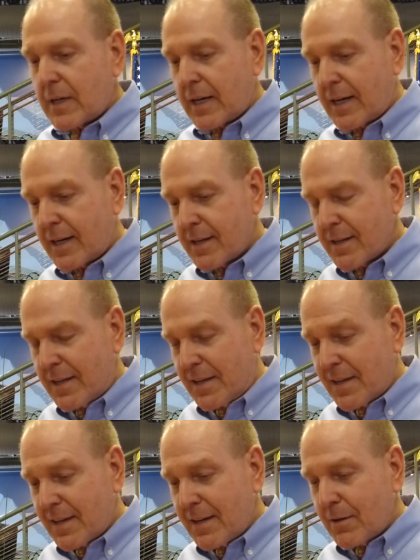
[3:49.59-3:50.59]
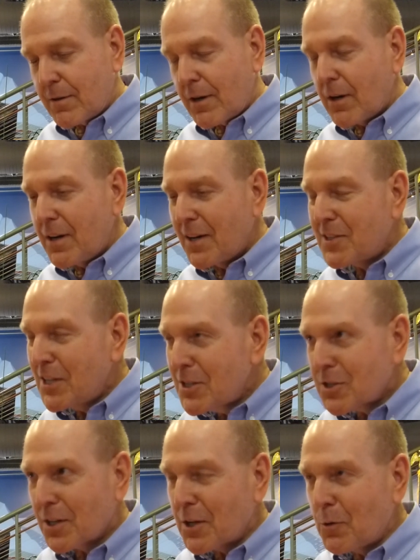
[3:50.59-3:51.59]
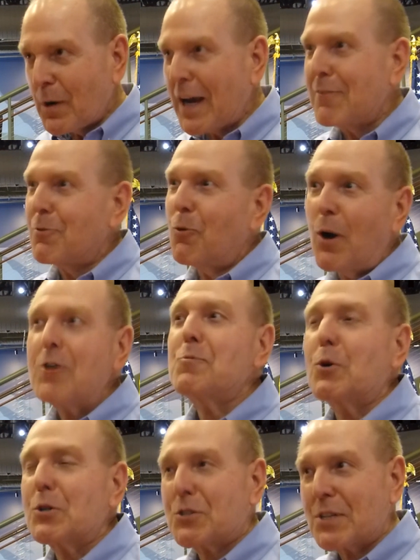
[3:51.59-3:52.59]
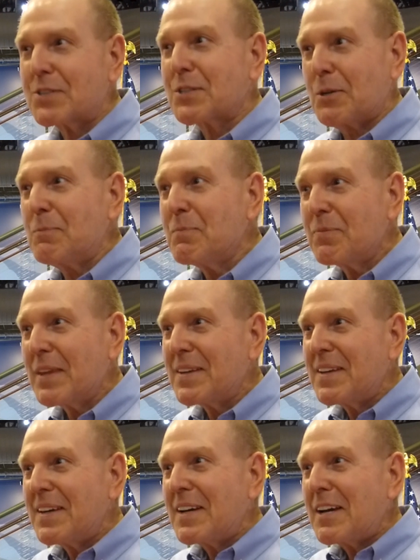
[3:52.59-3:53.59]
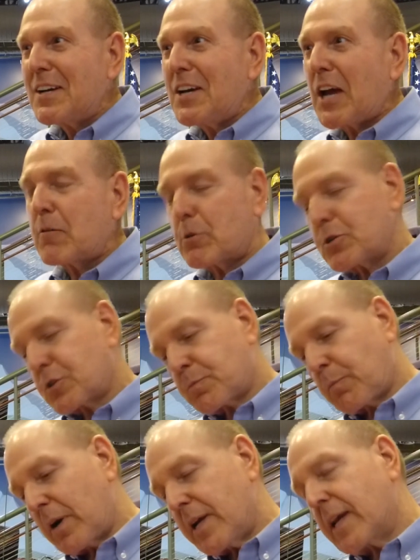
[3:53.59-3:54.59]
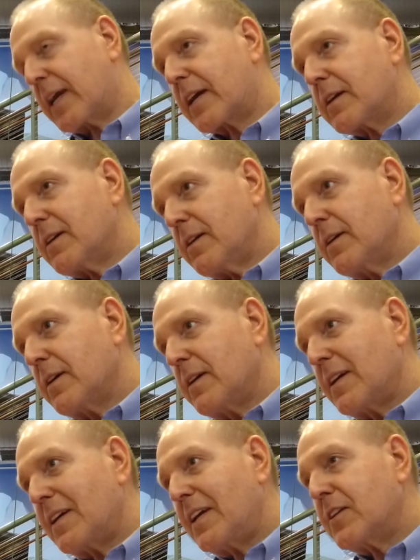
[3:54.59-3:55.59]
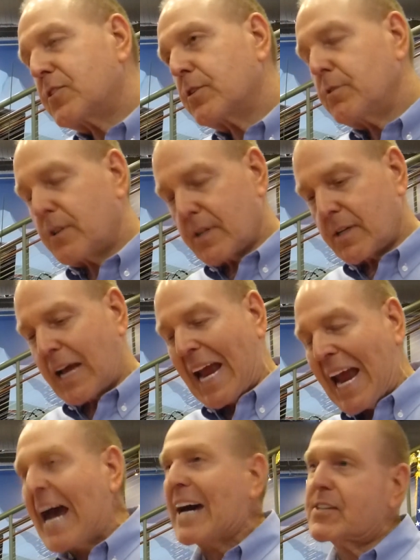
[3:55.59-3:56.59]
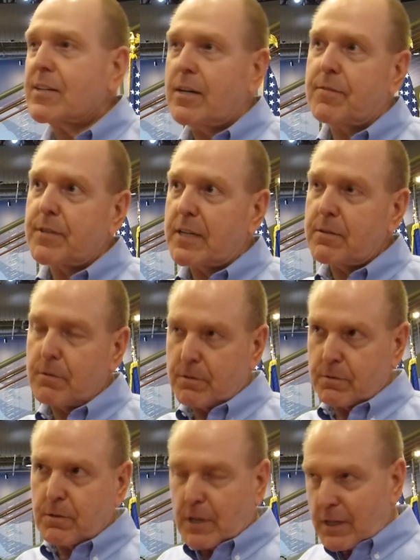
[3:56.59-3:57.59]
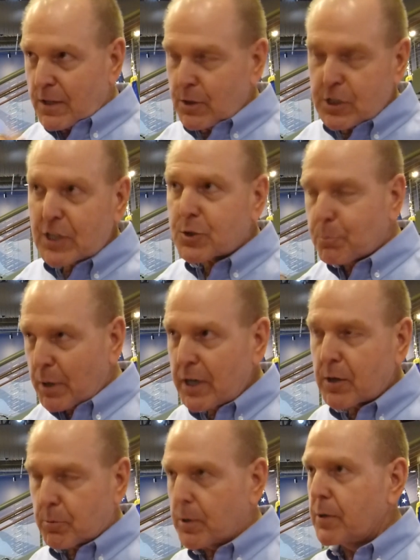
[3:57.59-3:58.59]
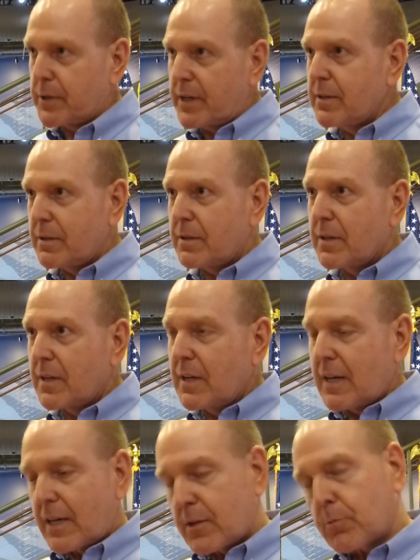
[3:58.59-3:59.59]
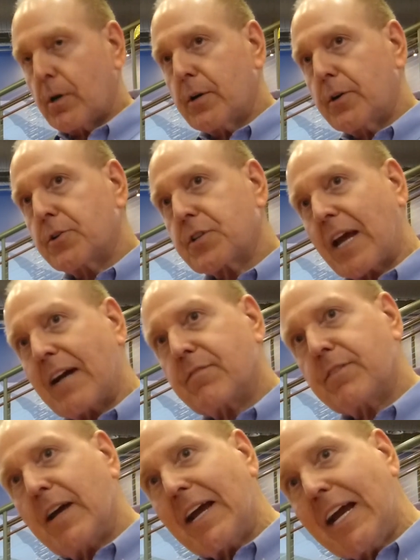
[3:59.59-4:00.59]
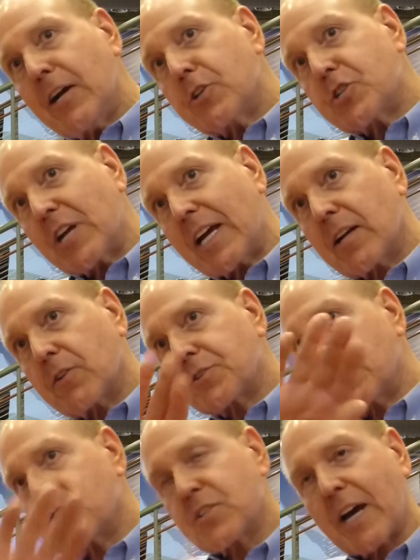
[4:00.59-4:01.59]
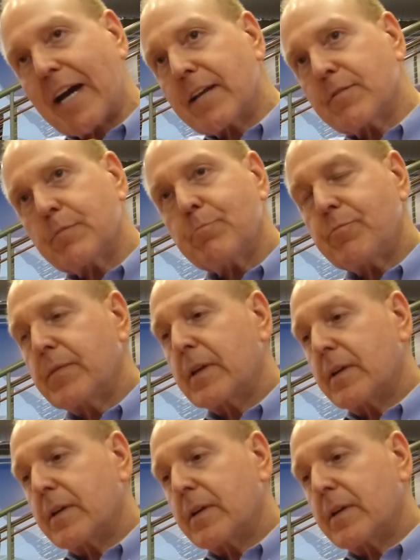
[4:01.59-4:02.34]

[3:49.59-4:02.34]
Uh, additionally, we have one more system, and we're spraying into the hat of the disc brake rotor. And the rotors have air channels inside of them.